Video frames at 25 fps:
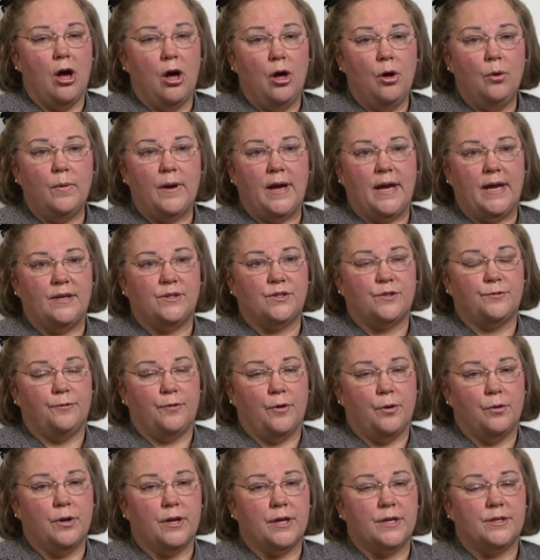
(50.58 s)
always
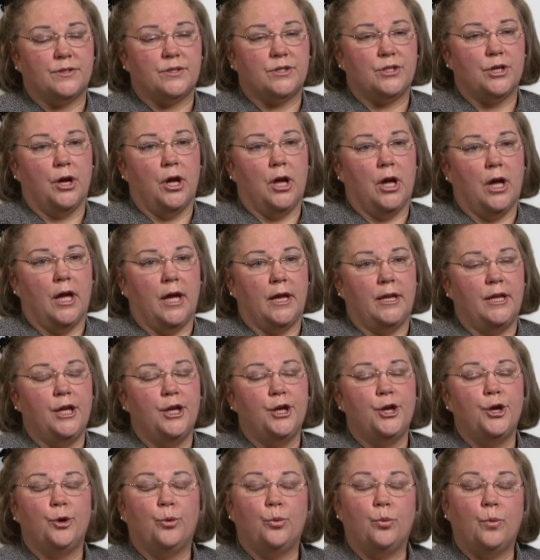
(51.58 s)
focused on
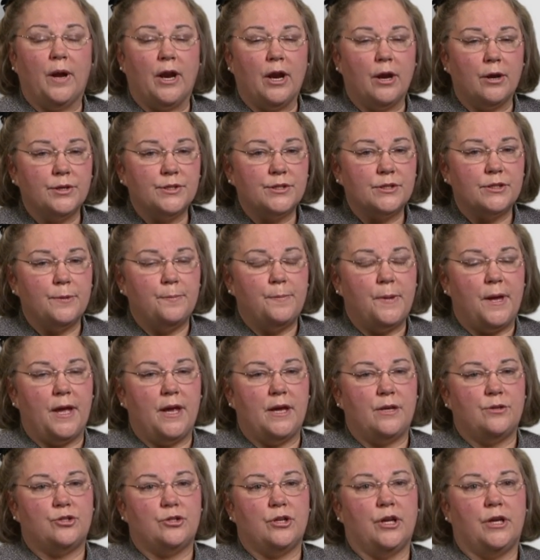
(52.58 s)
where's the
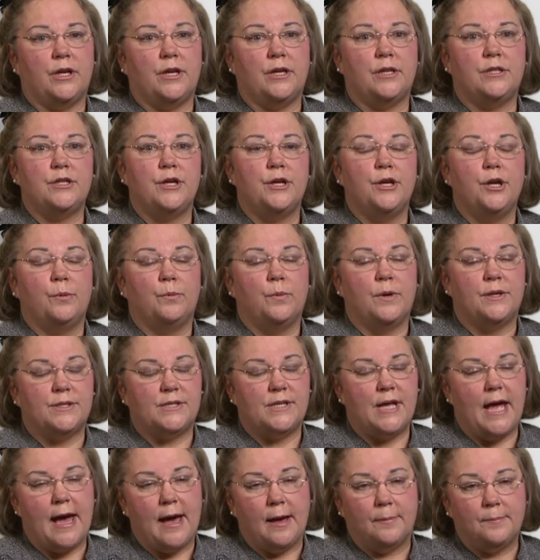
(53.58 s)
patient,
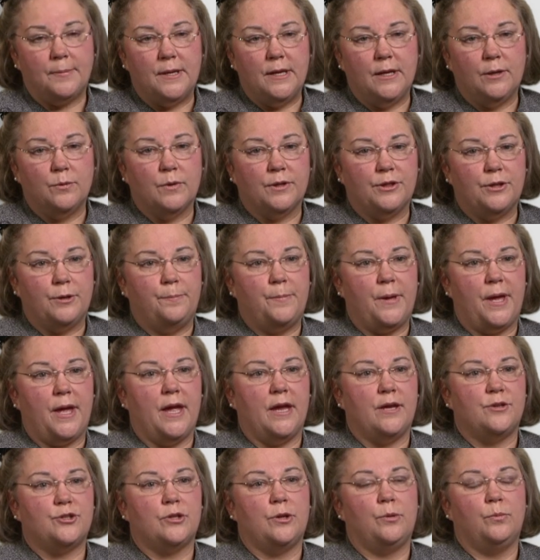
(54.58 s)
what's happening with the
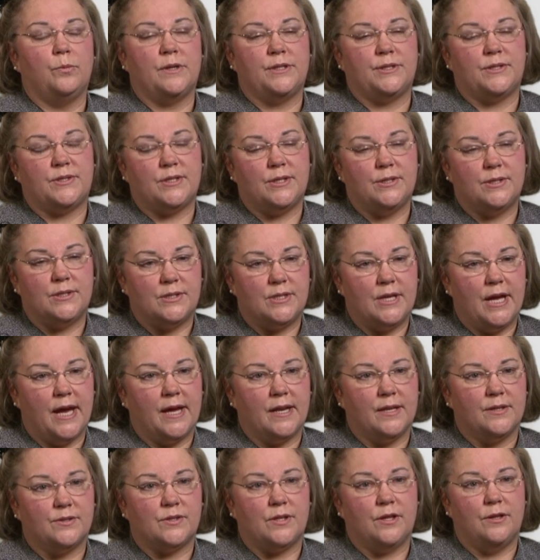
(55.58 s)
patient, what's the
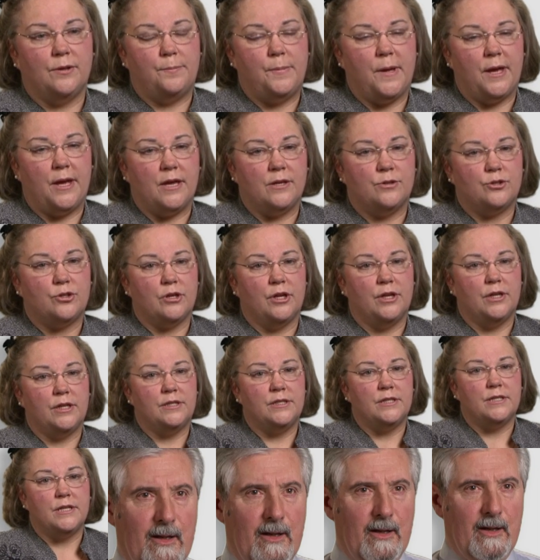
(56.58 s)
status of the
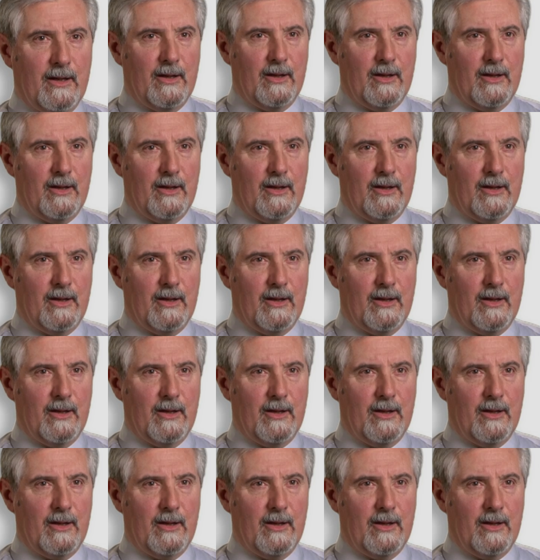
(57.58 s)
patient.